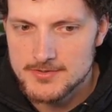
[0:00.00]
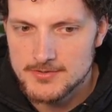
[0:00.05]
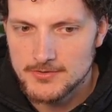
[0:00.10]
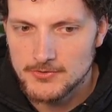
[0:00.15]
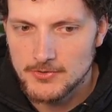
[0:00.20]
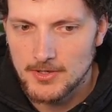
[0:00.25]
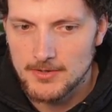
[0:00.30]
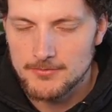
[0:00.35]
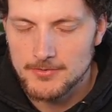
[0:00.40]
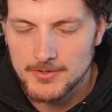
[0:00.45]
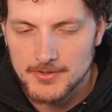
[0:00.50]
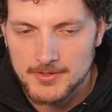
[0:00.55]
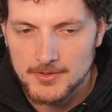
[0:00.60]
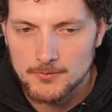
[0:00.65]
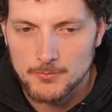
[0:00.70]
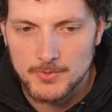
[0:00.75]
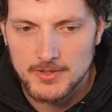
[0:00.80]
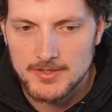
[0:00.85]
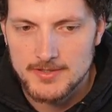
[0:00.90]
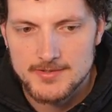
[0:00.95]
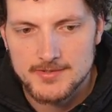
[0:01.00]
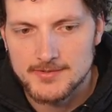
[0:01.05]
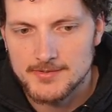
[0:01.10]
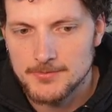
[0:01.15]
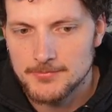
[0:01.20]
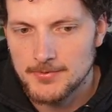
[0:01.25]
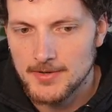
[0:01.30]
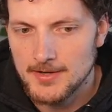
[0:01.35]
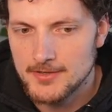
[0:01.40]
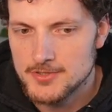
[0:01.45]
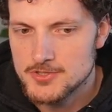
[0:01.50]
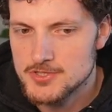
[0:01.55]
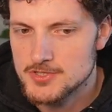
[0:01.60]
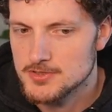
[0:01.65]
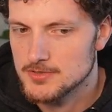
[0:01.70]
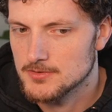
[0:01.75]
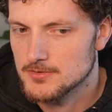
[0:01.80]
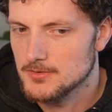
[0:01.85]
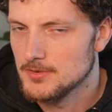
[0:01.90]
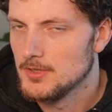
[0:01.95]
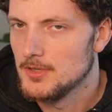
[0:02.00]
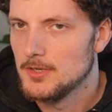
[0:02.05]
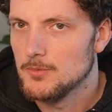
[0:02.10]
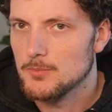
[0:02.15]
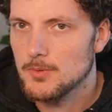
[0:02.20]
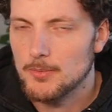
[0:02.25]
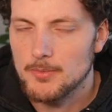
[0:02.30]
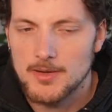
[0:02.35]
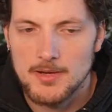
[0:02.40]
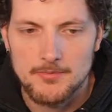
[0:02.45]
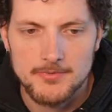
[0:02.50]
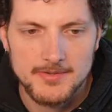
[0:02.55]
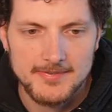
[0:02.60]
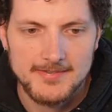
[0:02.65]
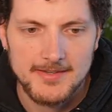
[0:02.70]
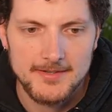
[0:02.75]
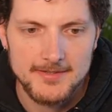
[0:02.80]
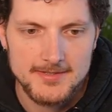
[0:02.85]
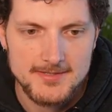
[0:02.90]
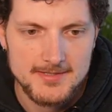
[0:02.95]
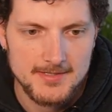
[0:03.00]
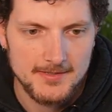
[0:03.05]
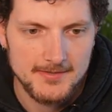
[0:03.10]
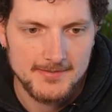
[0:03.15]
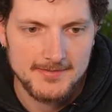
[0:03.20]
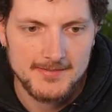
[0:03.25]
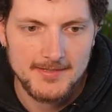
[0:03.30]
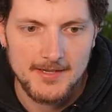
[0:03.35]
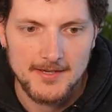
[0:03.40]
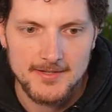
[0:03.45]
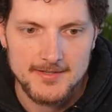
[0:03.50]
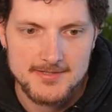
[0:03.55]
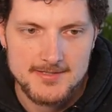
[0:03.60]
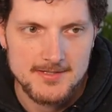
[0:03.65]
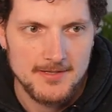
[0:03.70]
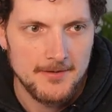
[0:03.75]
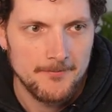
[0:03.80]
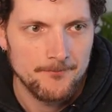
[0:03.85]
So everything we need is a function where we have this editor inside.